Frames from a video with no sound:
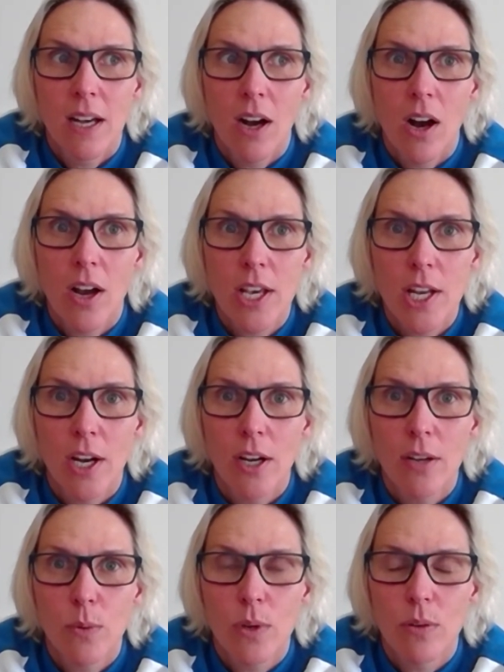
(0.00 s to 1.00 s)
you
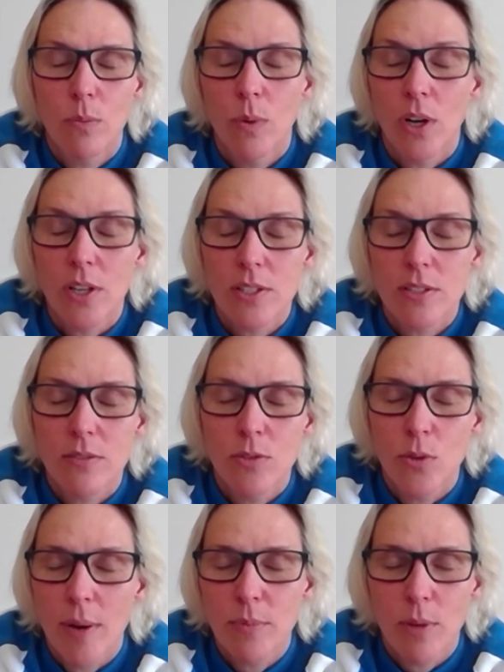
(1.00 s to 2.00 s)
know, when I
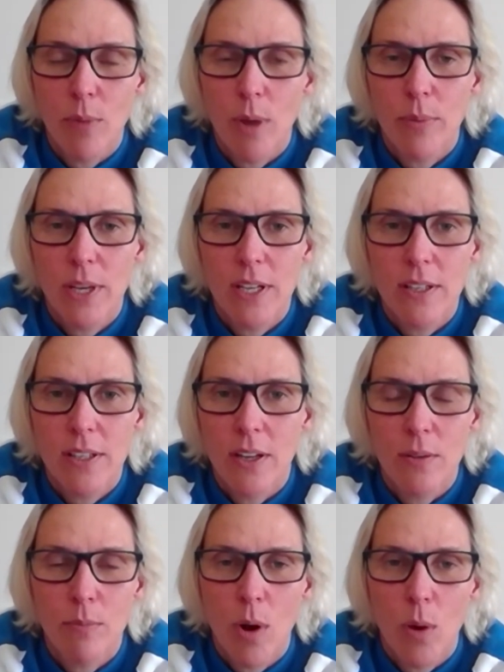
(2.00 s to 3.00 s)
dreamt I might be
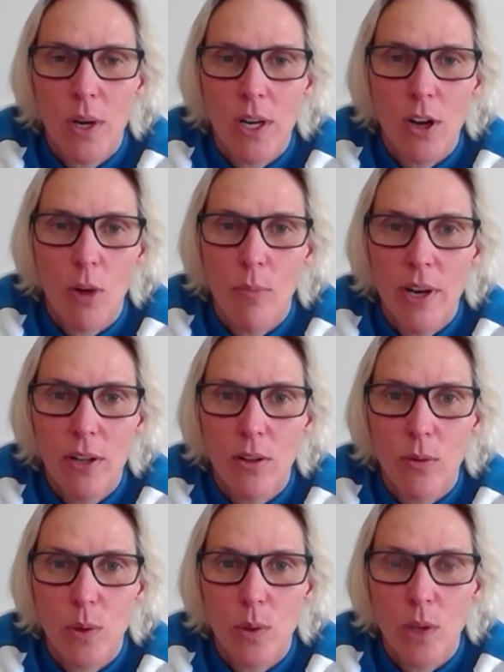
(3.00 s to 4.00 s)
might win a gold medal
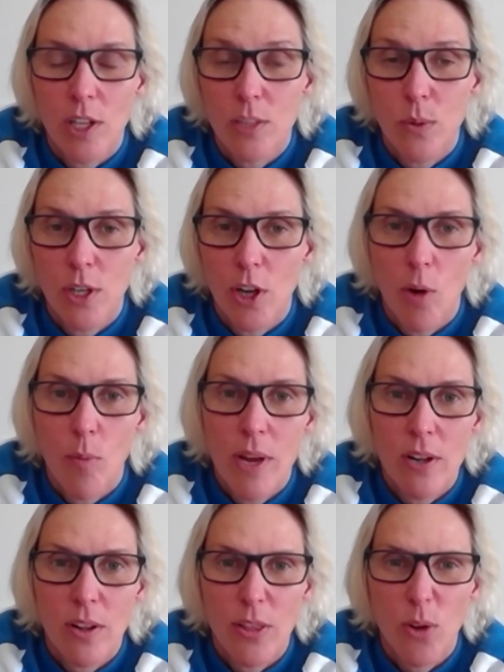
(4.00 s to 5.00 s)
or would like to win a gold
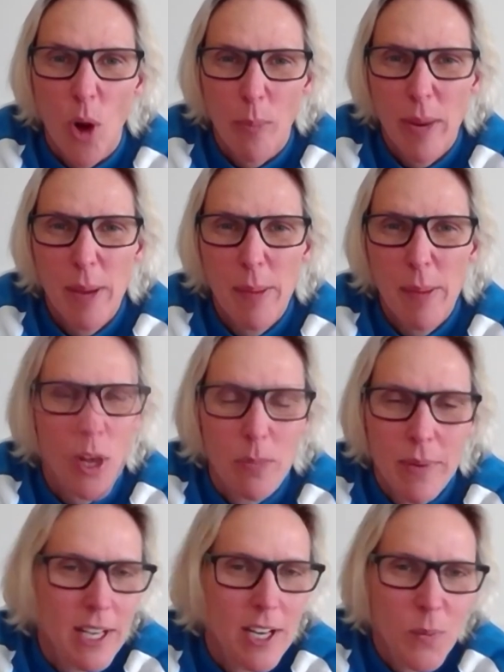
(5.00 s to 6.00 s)
medal, I thought, oh, people like
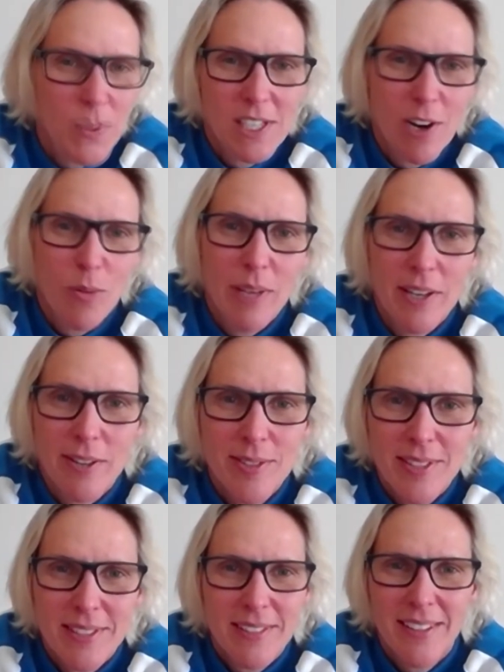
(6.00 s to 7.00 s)
me don't win gold
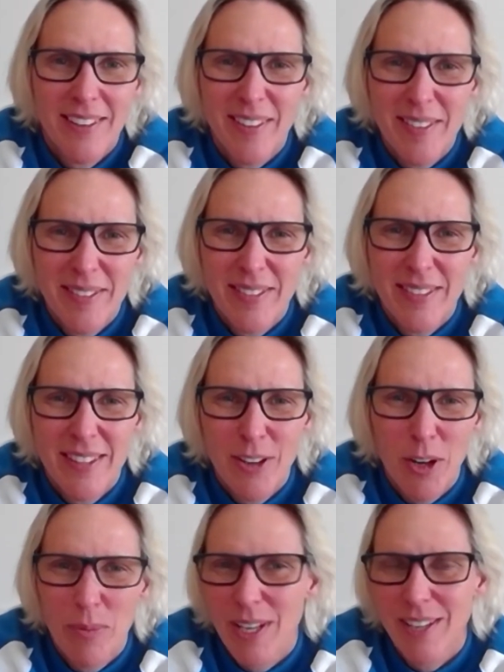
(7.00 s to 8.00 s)
medals. You know, you've got to be,